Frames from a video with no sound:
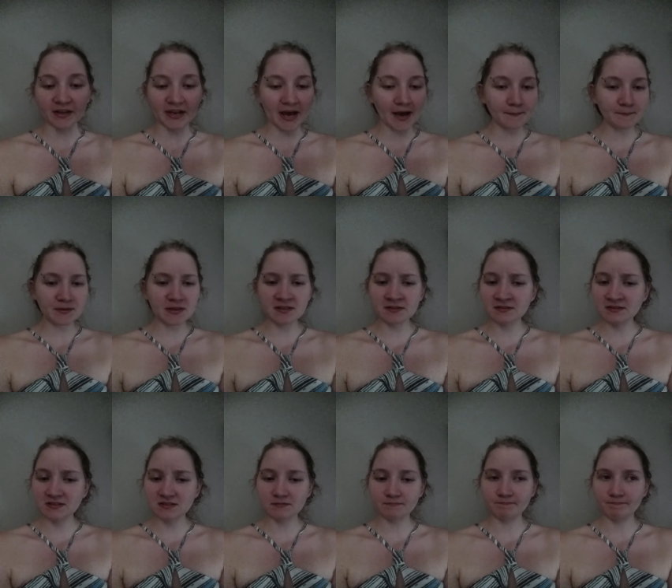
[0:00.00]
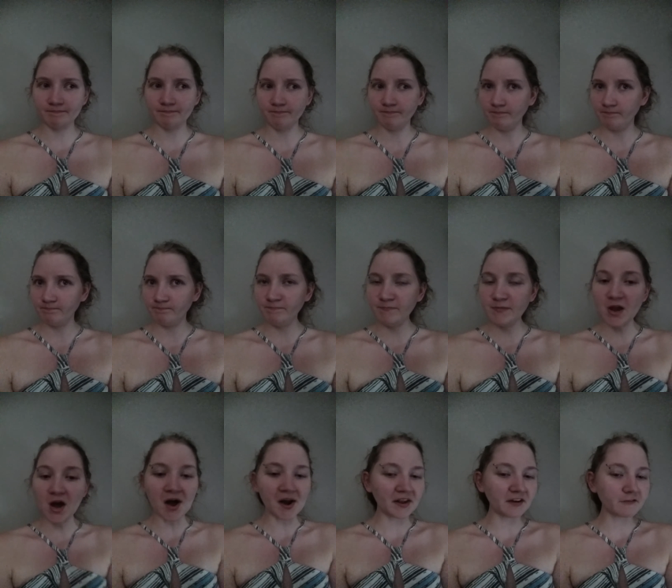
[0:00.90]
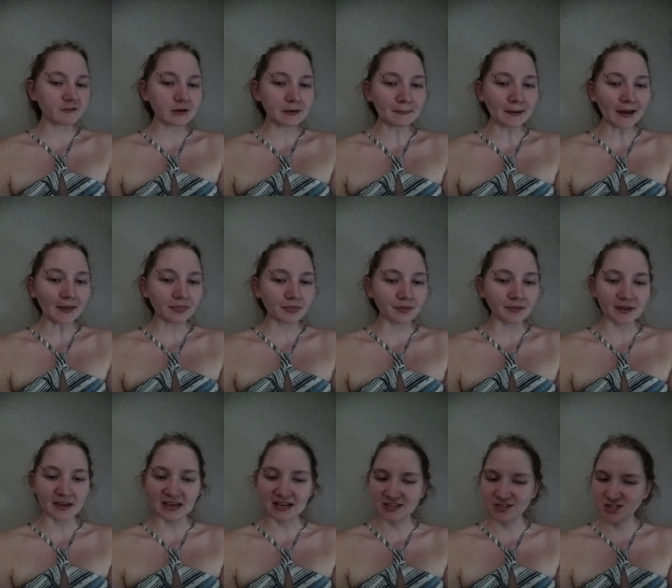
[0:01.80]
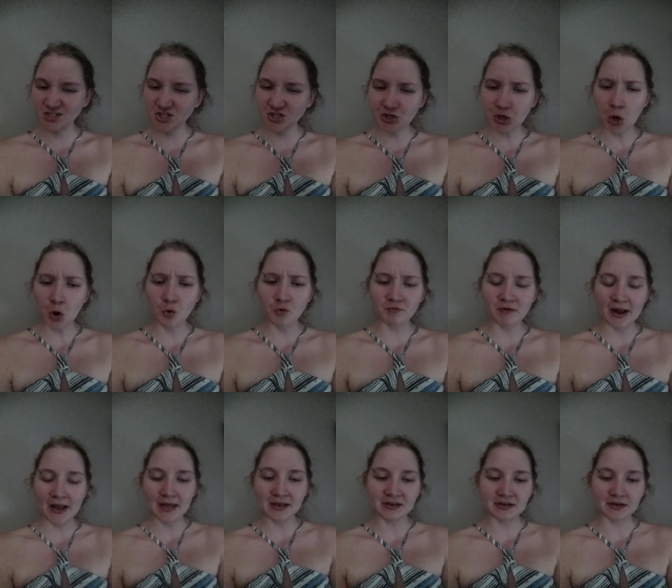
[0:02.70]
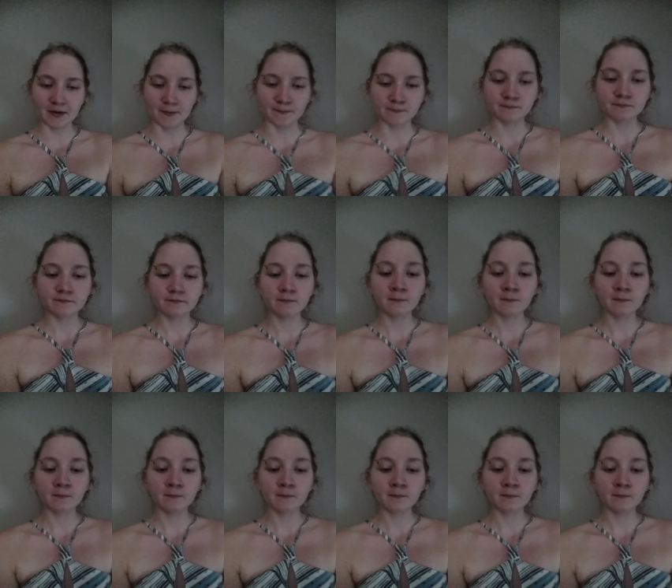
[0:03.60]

It happens not every month. It's so random.